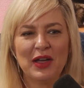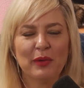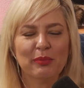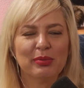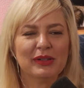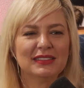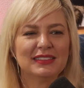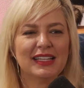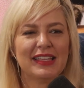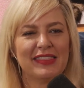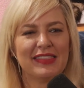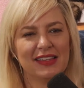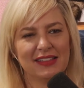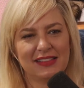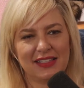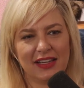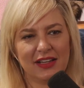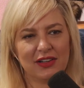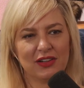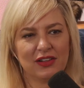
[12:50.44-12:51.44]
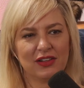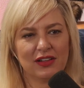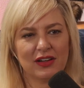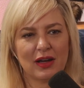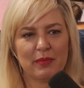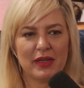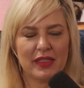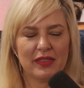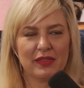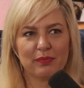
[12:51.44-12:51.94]
Plus, I think Tanner,
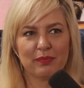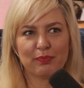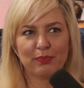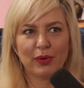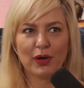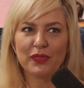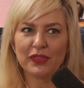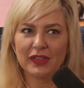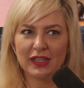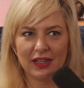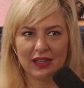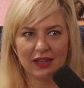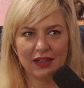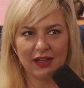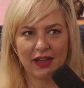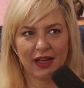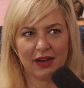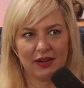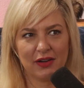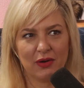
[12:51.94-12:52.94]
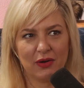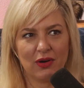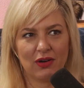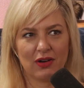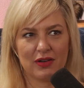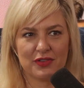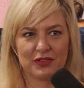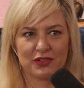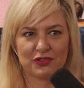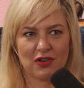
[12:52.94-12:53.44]
I mean, both he and Noah
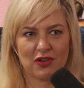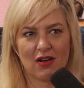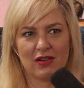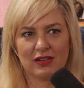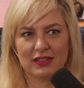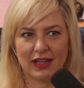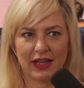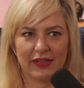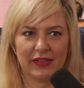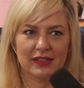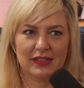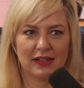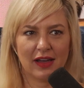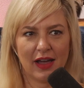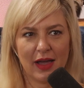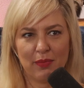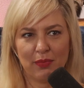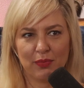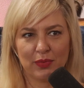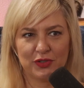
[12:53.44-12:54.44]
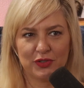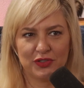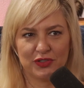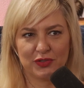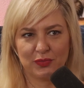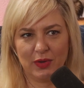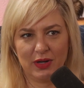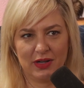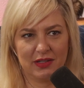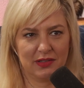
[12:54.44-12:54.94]
are the strong, silent type, which
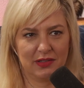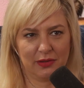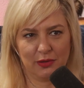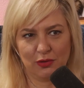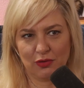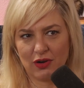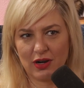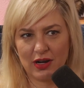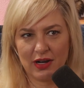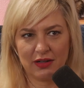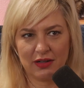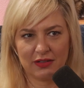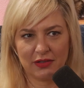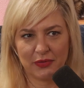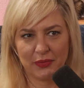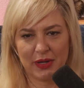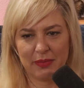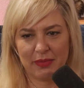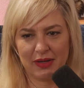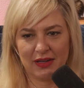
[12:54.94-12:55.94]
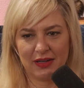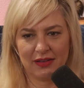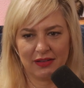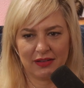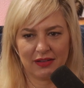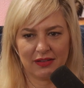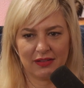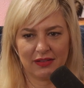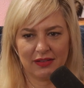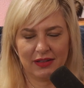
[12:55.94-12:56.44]
is what is alluring to women,
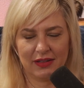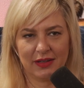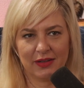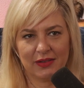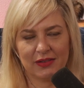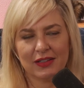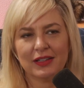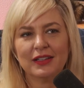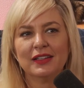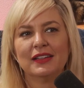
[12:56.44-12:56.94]
you know.